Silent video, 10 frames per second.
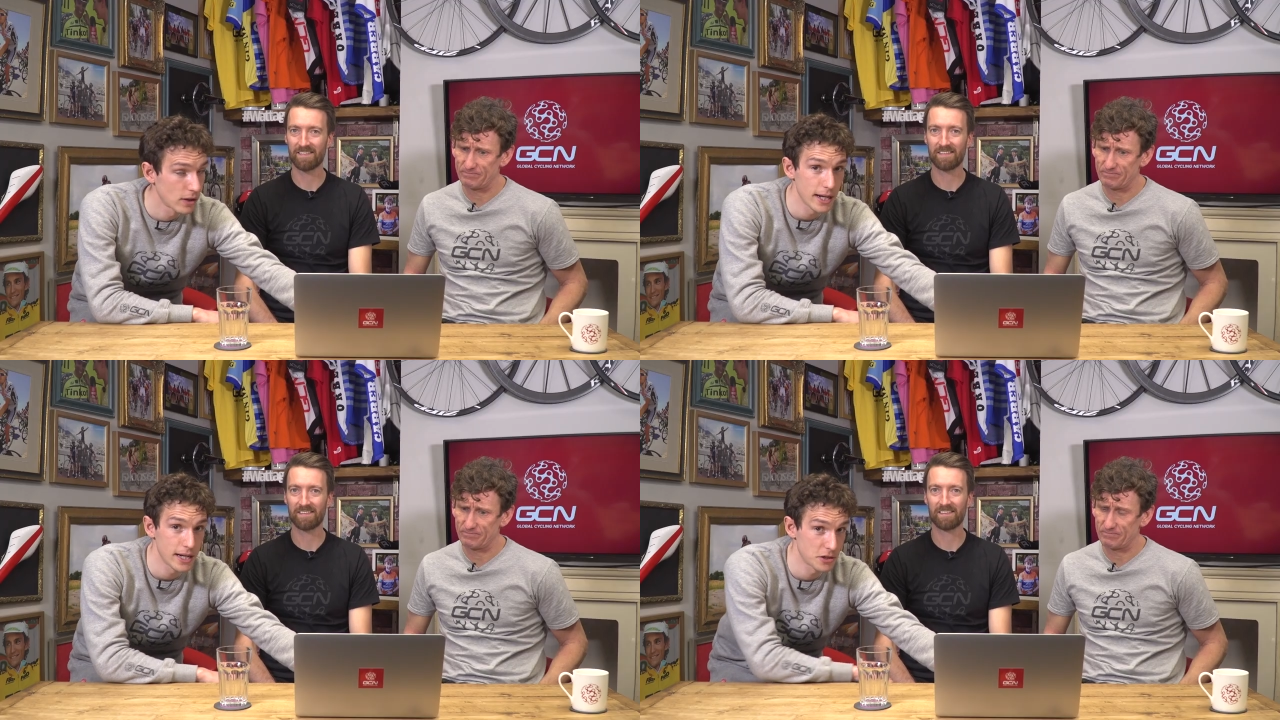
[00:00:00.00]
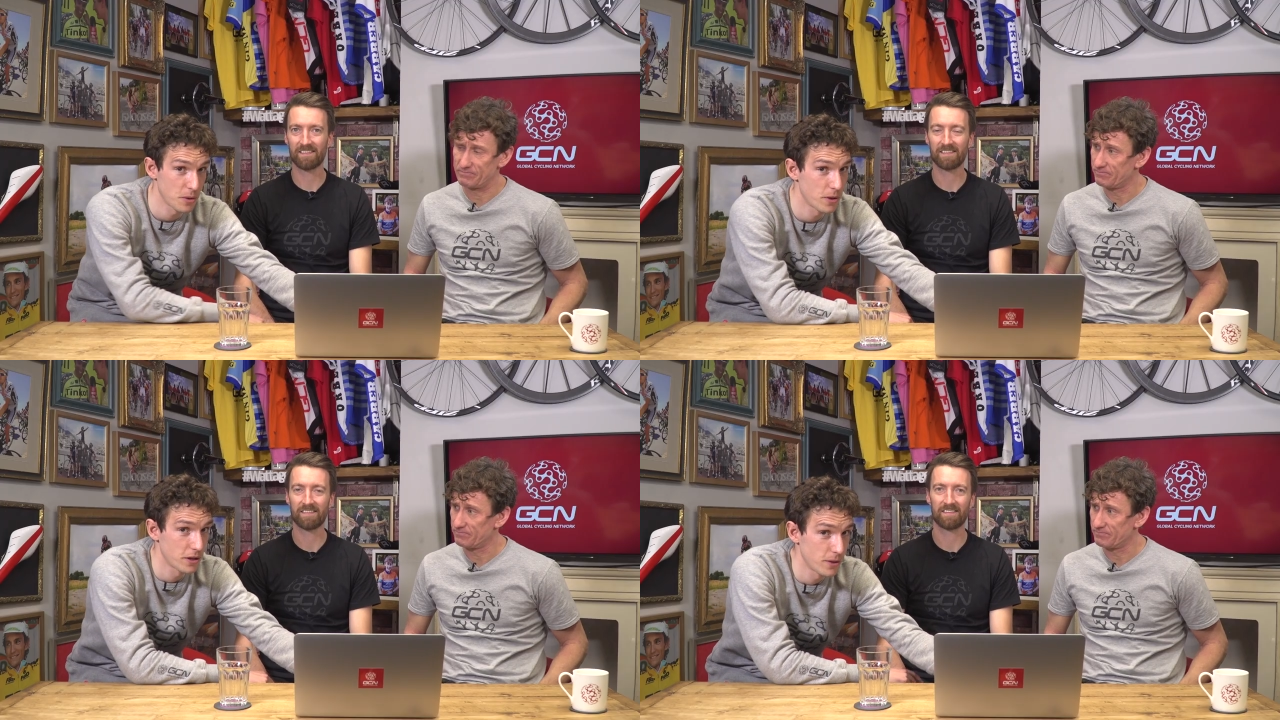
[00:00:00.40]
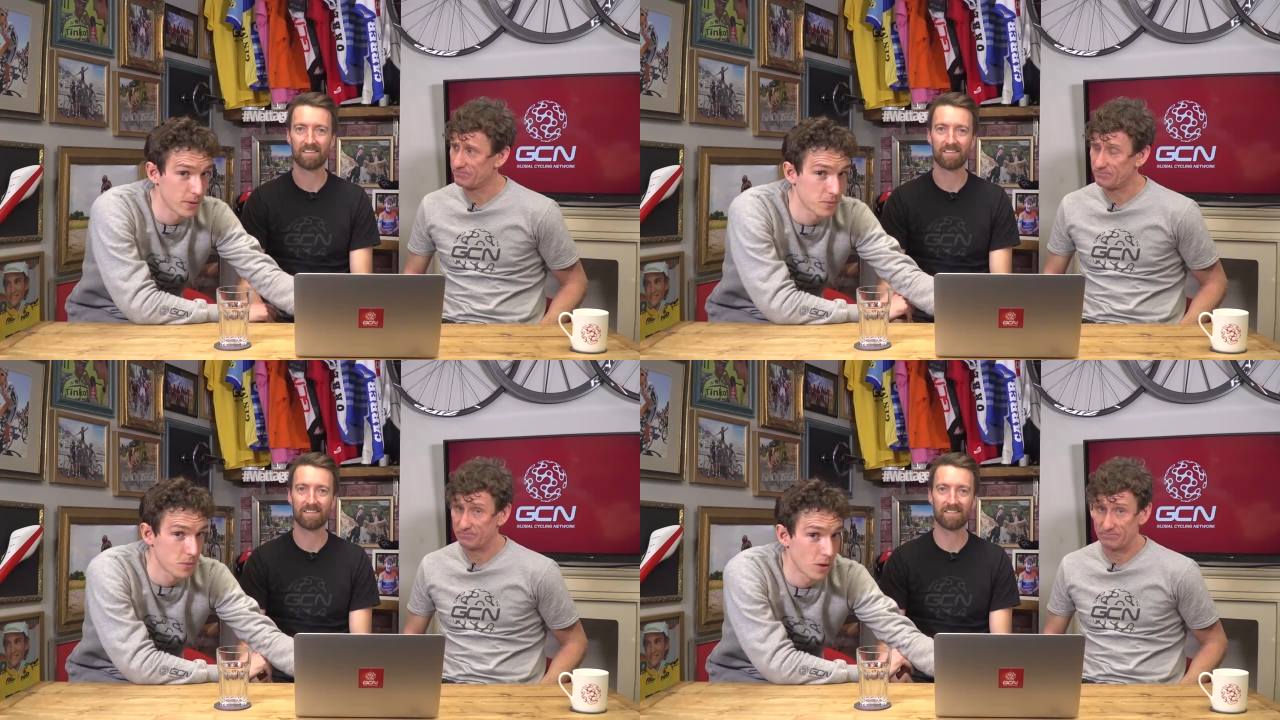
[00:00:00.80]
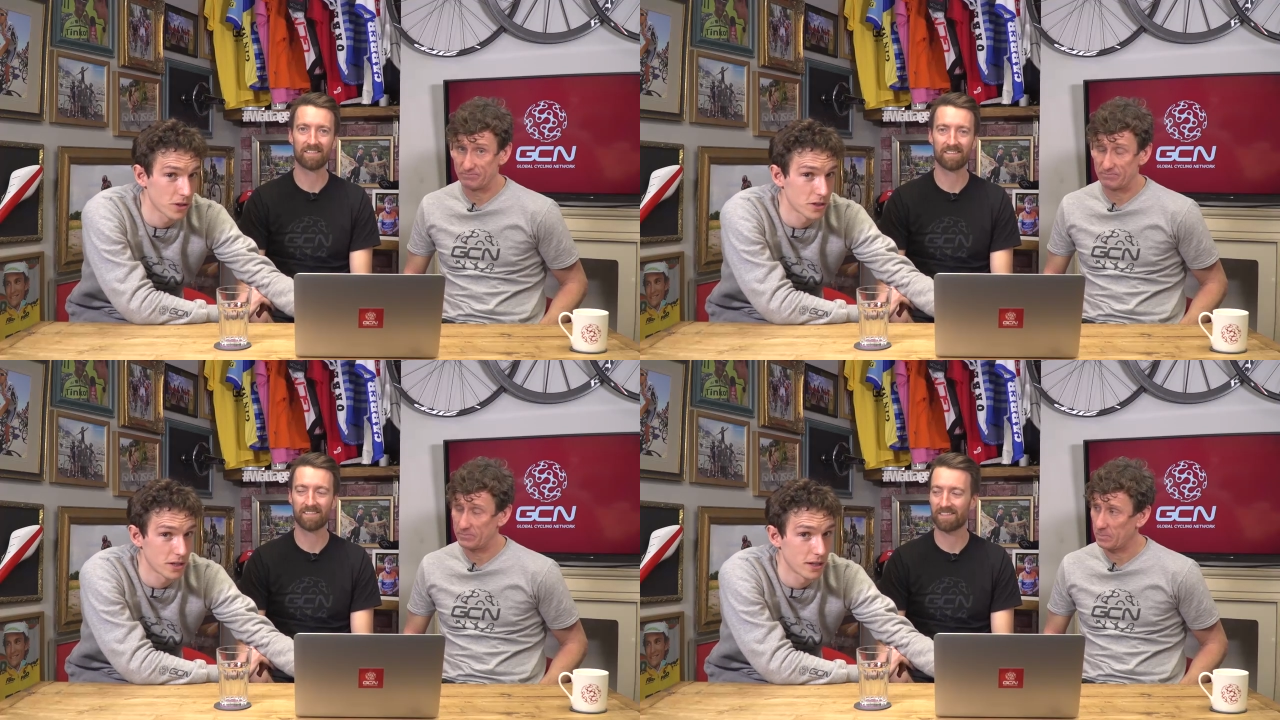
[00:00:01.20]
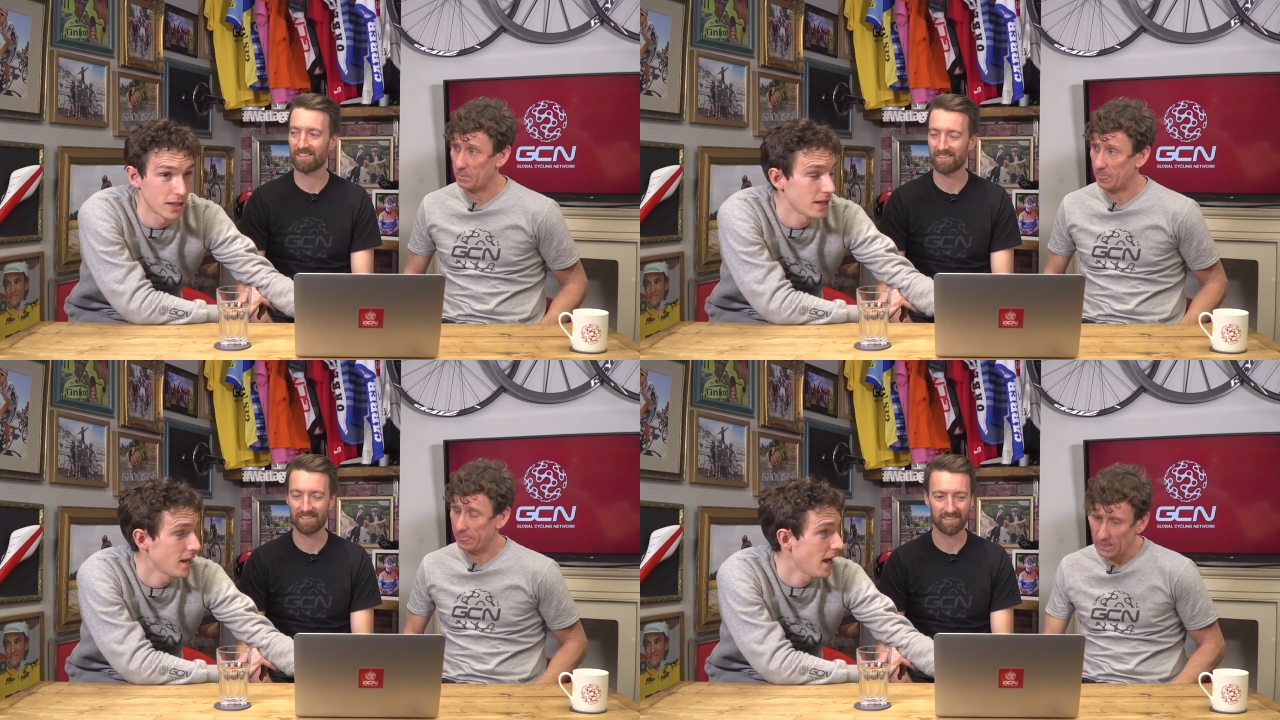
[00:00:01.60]
Speaker 1: clearly someone who has watched
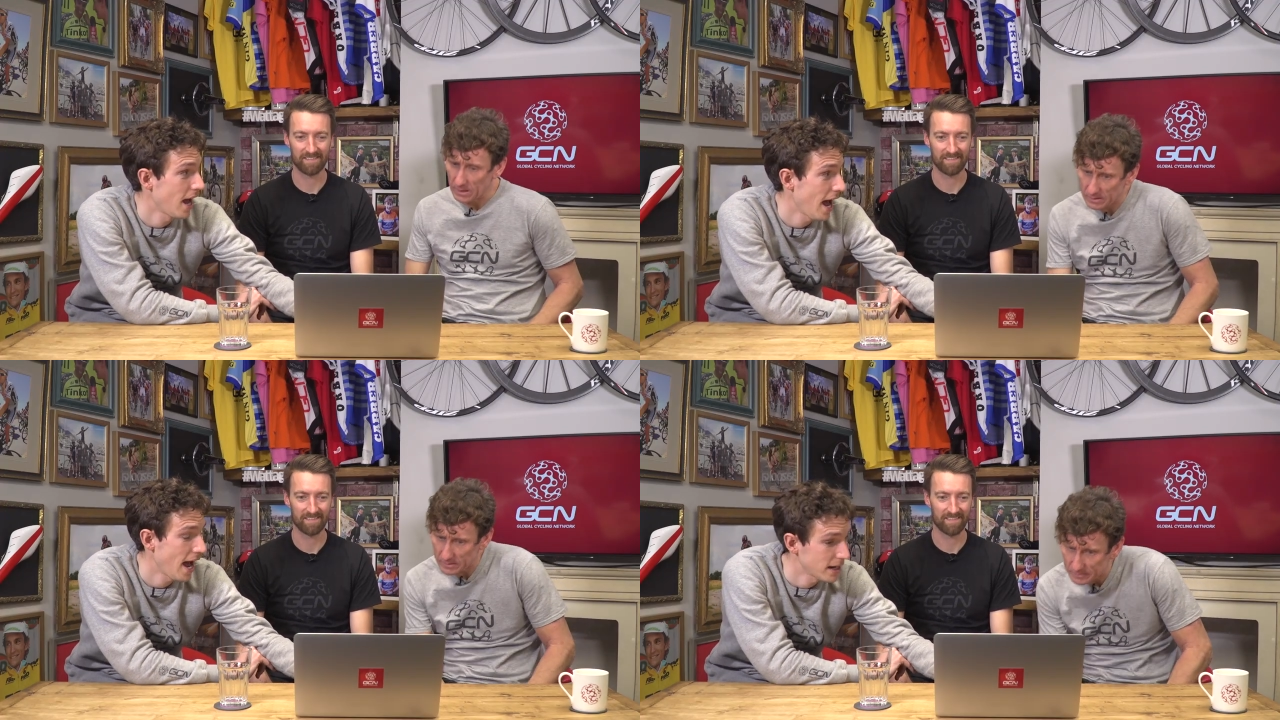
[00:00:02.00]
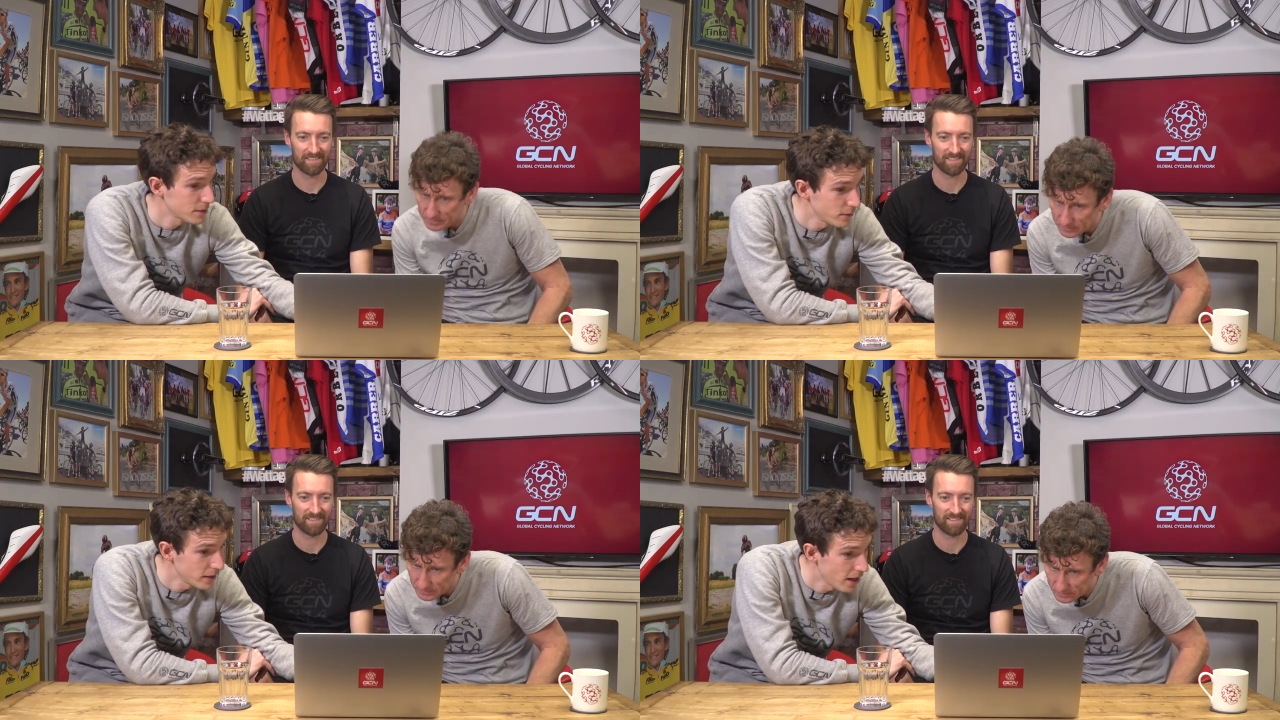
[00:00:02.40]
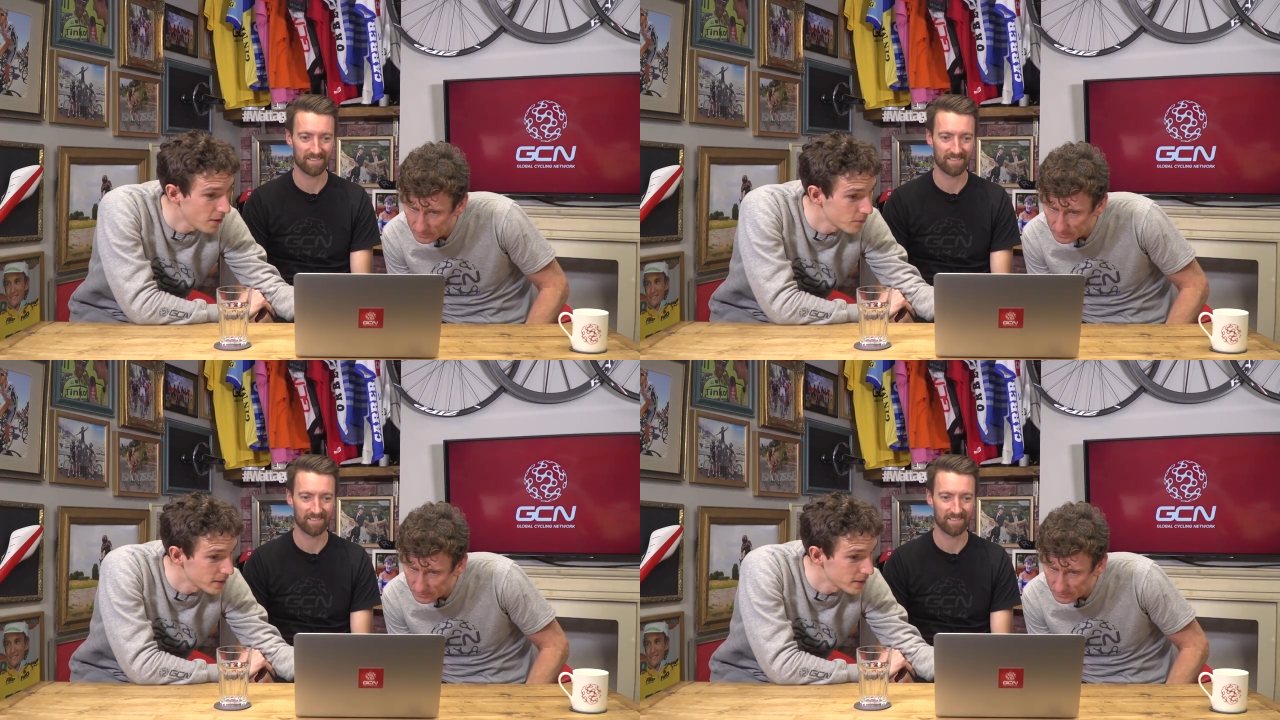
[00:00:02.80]
the uh, Hacks video